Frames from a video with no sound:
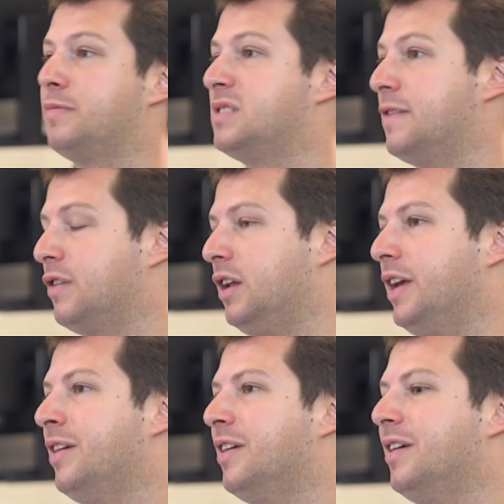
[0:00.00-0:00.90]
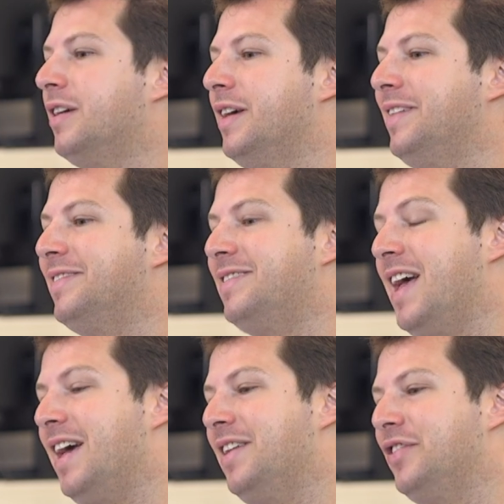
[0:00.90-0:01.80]
it specifically. No.
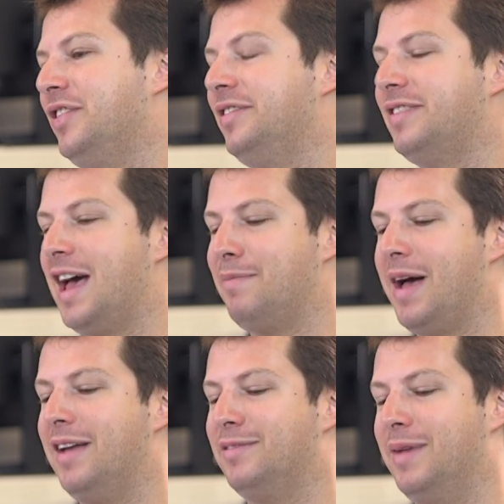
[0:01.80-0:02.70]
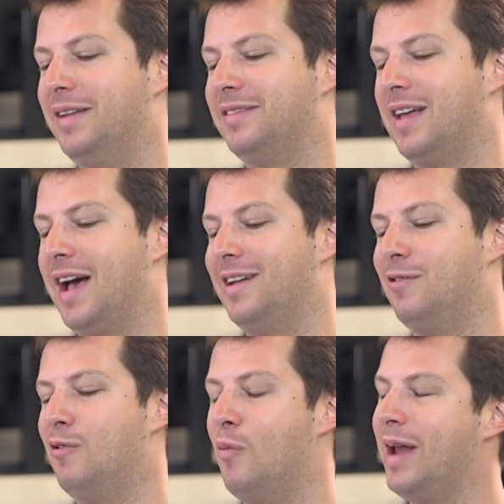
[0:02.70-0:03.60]
Instead, she sat by his bedside,
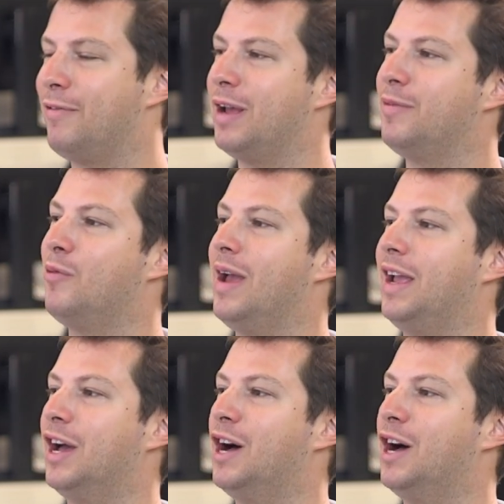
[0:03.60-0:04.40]
waited for him to wake